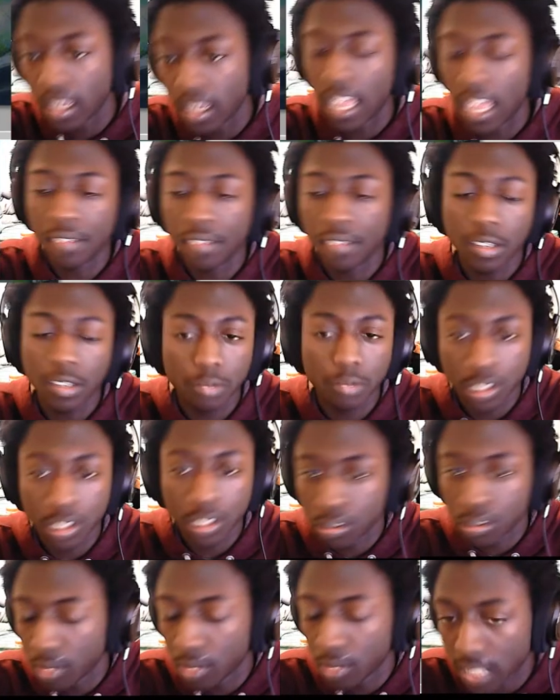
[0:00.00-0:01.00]
and then you
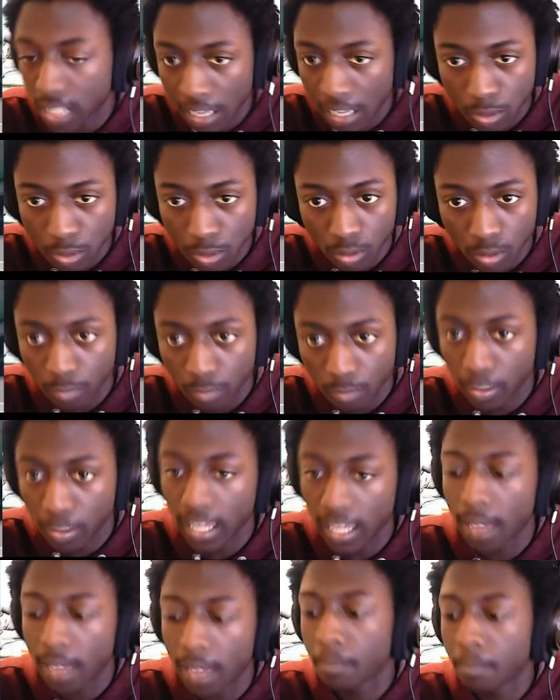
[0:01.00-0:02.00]
just do the same sort of
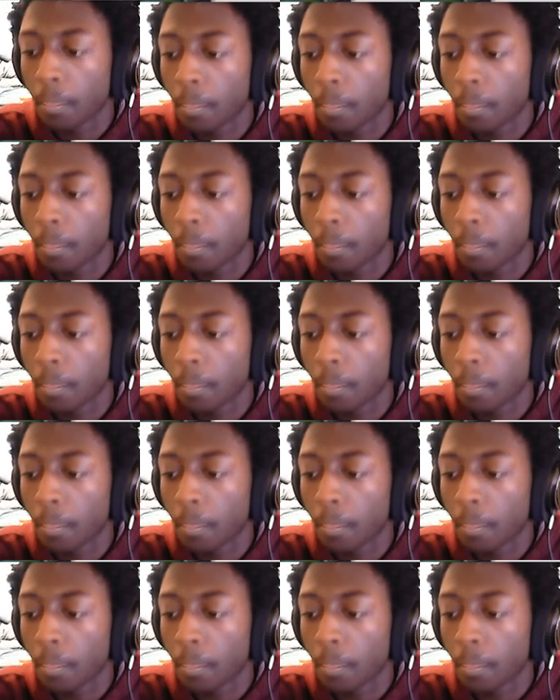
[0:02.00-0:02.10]
play.